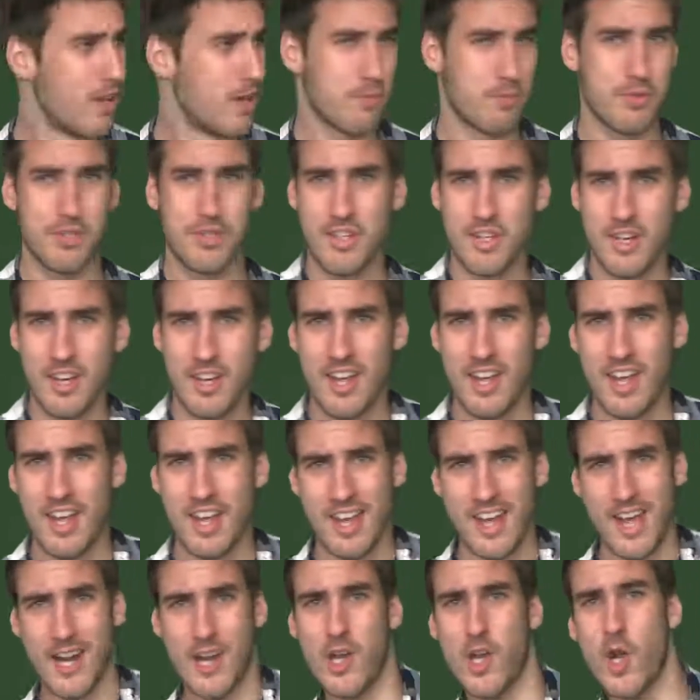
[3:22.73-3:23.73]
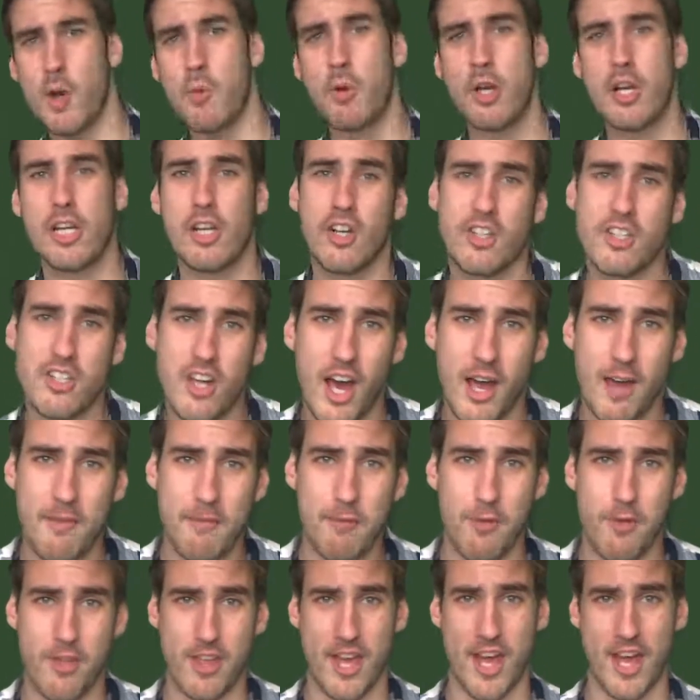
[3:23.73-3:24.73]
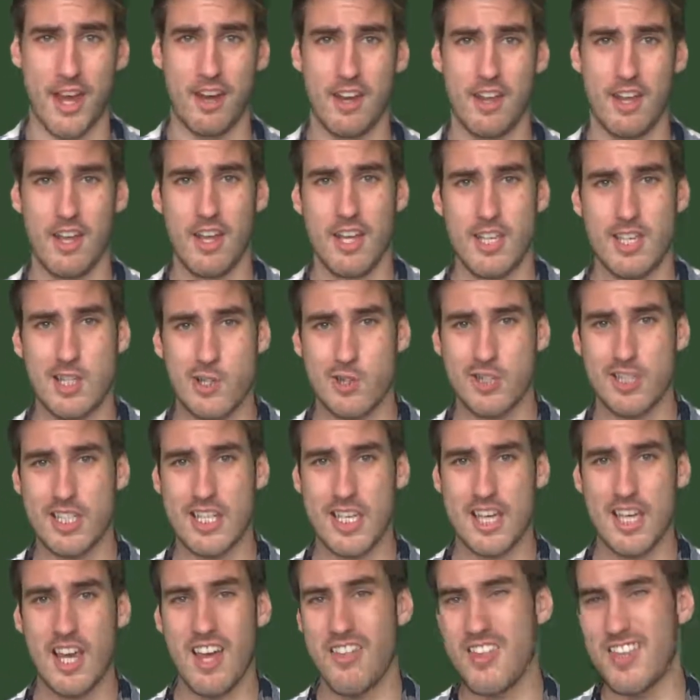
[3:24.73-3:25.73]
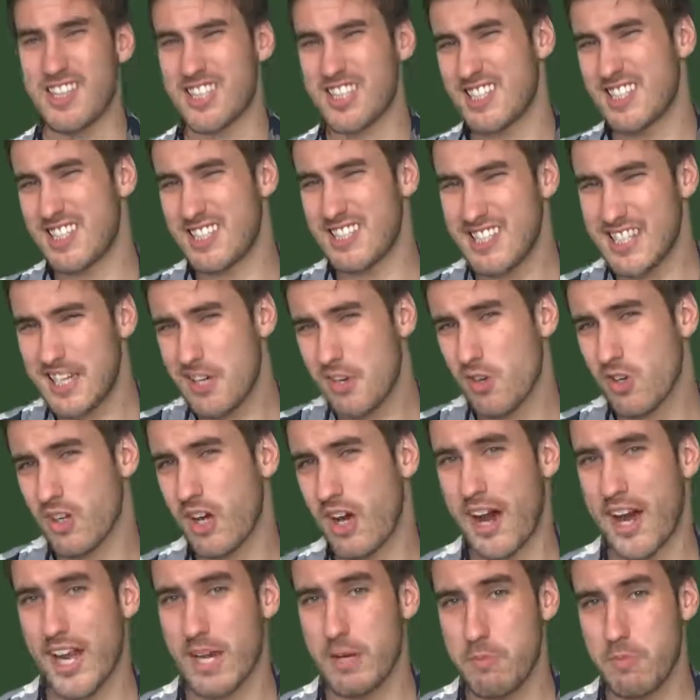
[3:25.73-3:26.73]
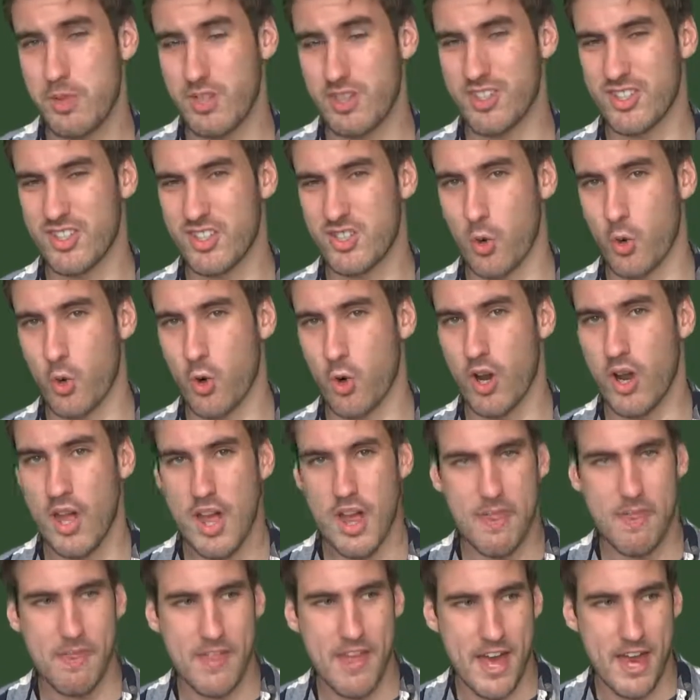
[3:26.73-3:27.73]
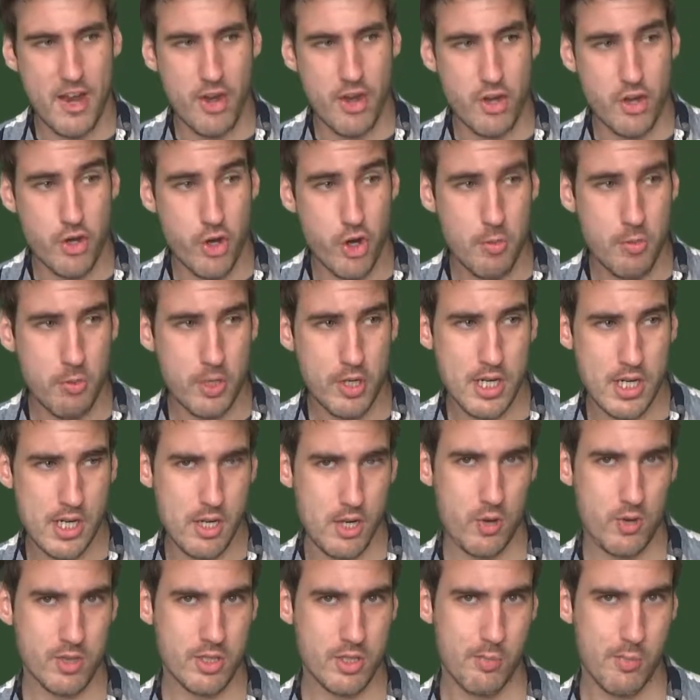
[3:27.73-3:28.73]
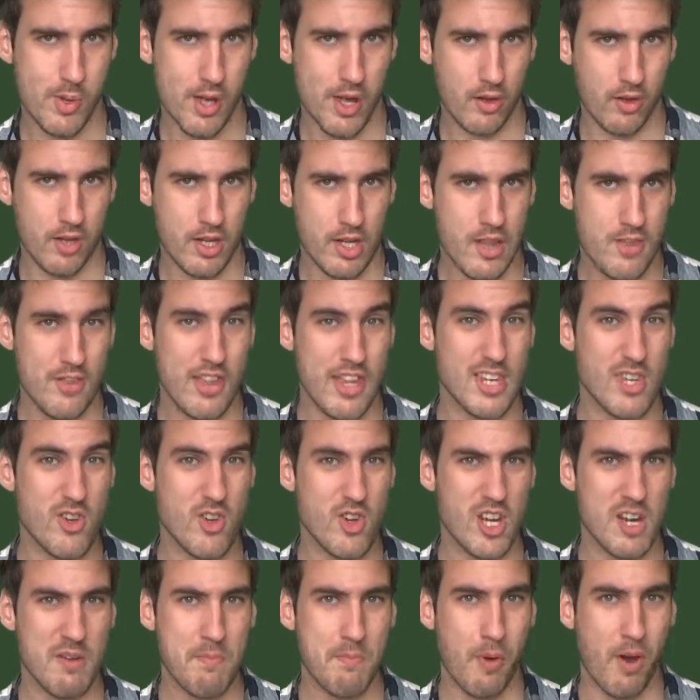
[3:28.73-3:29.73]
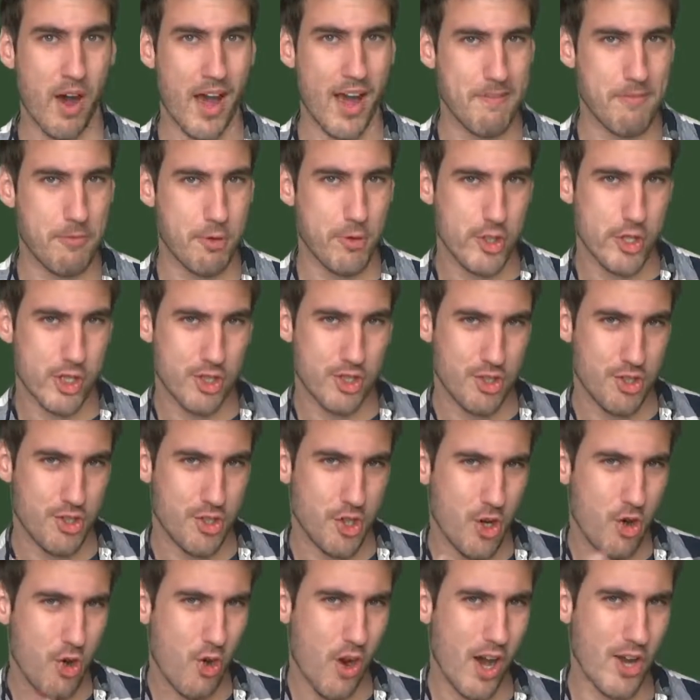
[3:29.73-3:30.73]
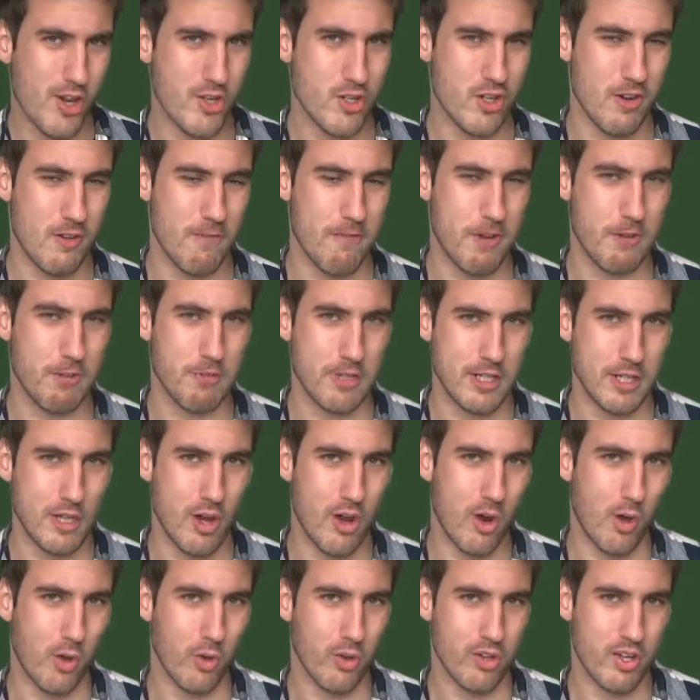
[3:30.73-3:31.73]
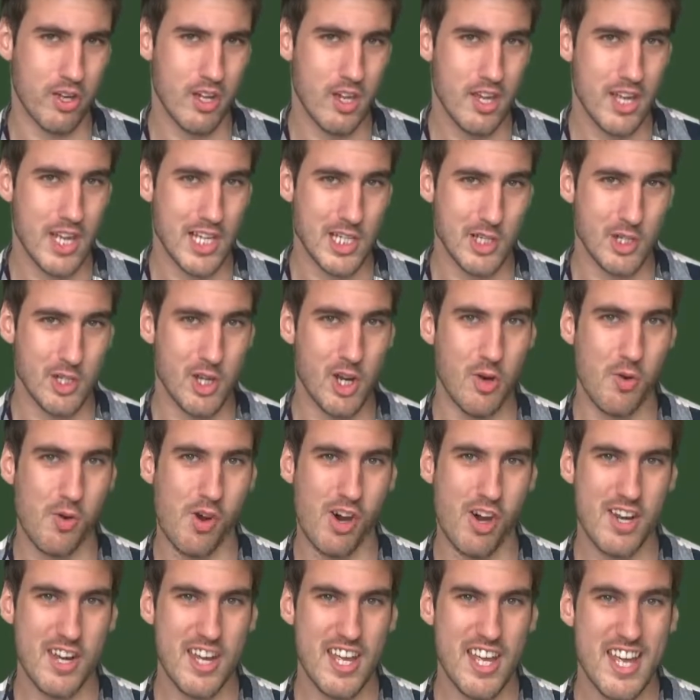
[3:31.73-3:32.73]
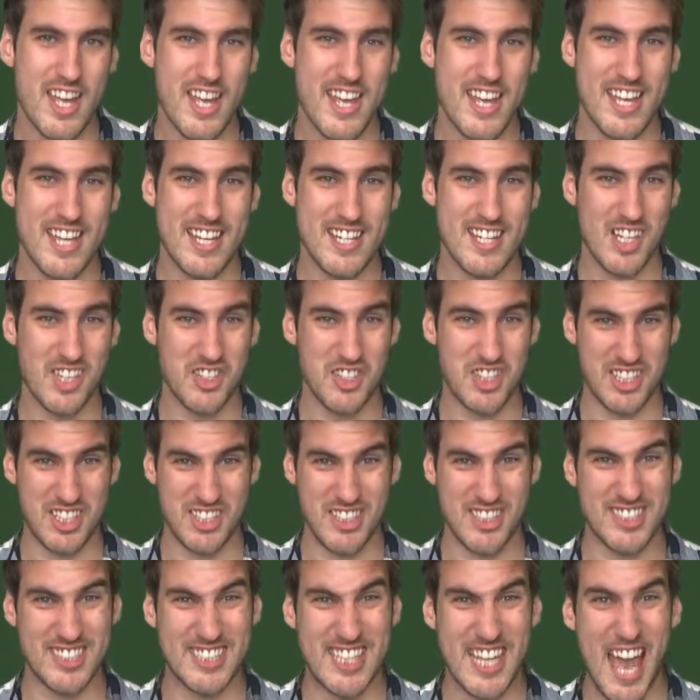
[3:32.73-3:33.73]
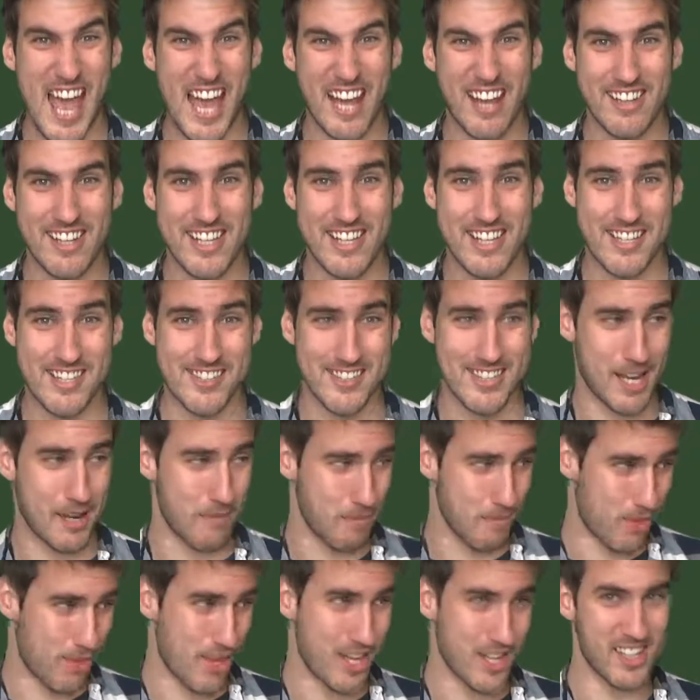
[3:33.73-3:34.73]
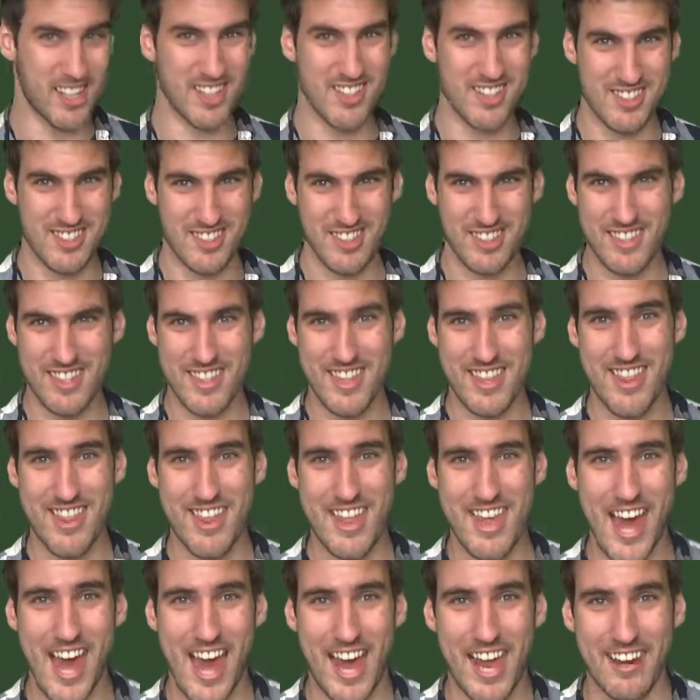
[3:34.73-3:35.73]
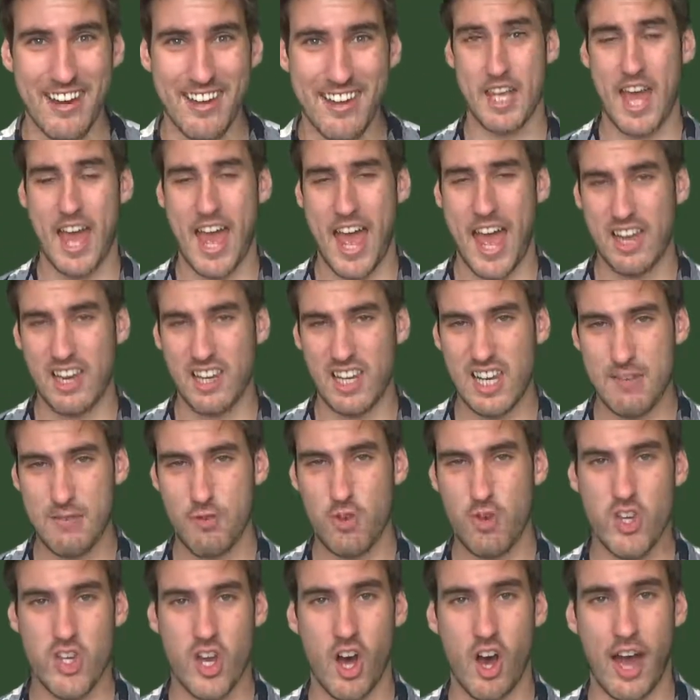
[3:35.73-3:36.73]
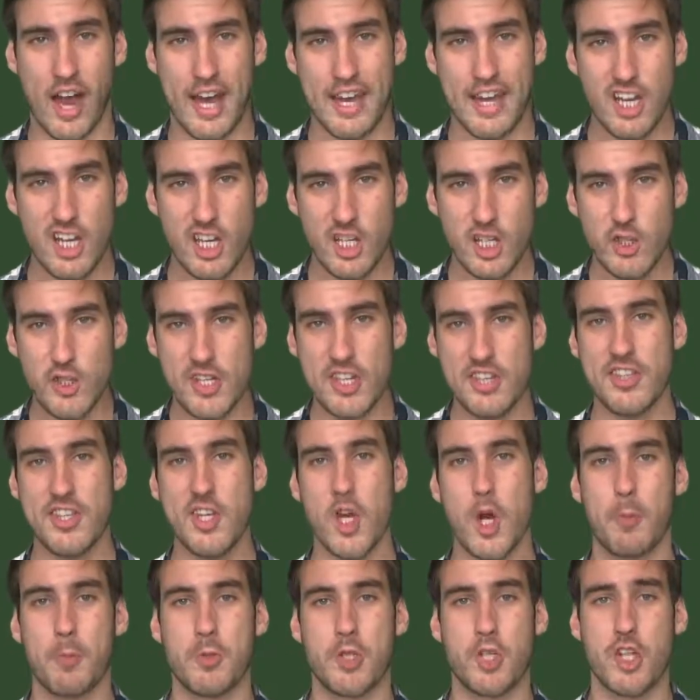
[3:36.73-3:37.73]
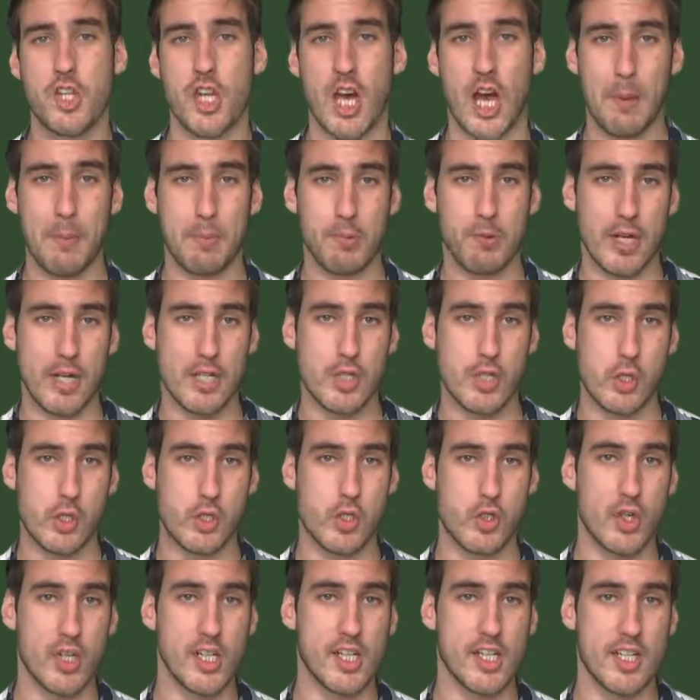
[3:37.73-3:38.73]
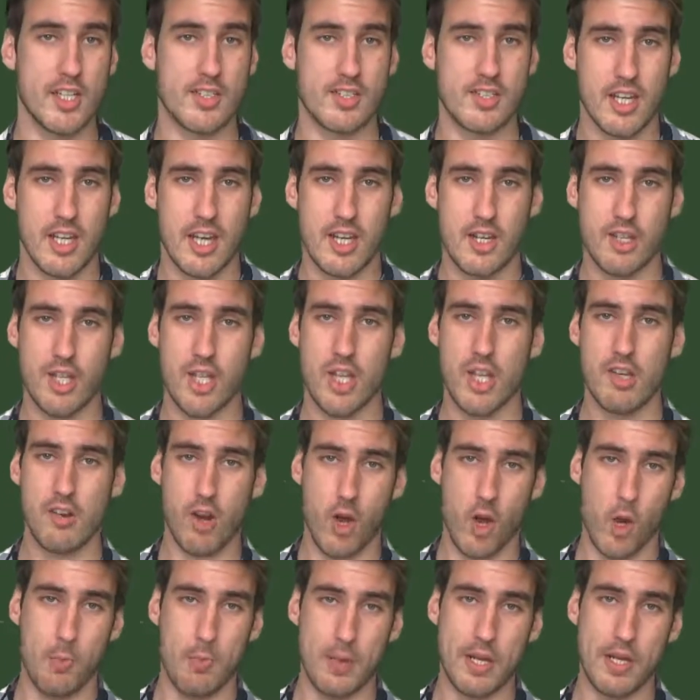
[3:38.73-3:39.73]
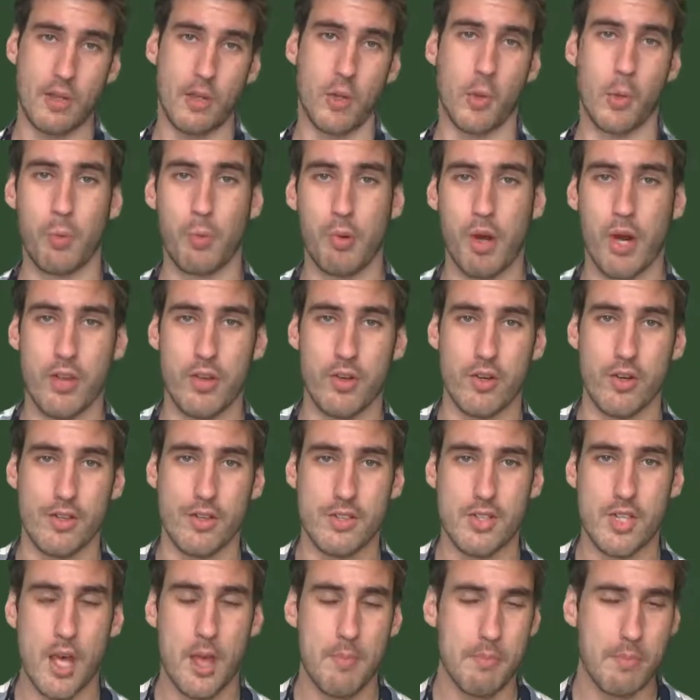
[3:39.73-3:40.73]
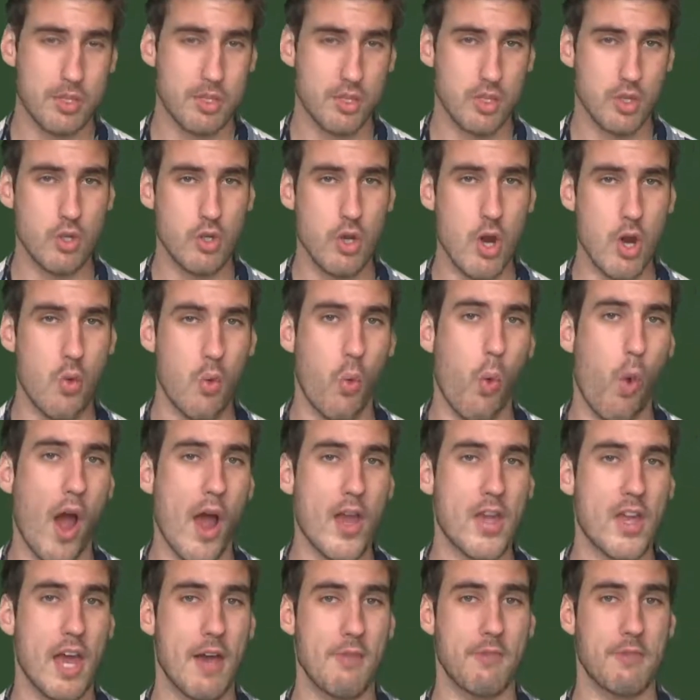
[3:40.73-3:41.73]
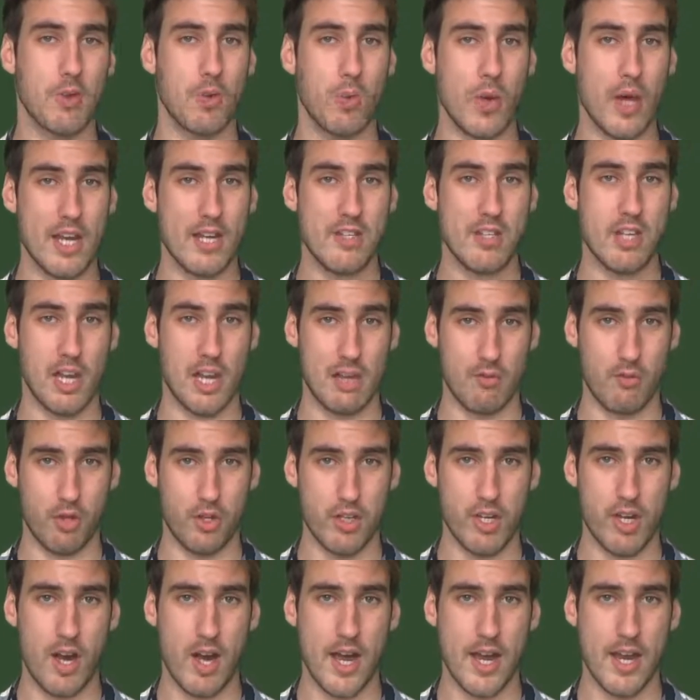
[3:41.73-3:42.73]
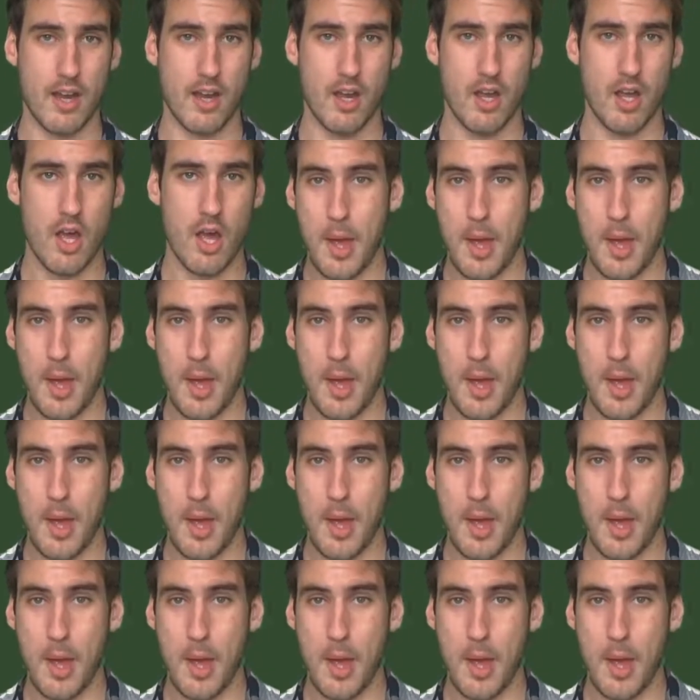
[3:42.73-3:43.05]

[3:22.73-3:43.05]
Psh, ain't nobody got time for that. You see, there's a secret item in the store that nobody knows about that you can buy for just 250 gold. And you know what? It does exactly the same thing as that. At level 9, you get the option to upgrade your trinkets into their OP little brothers. But do you know why you have to wait till level 9?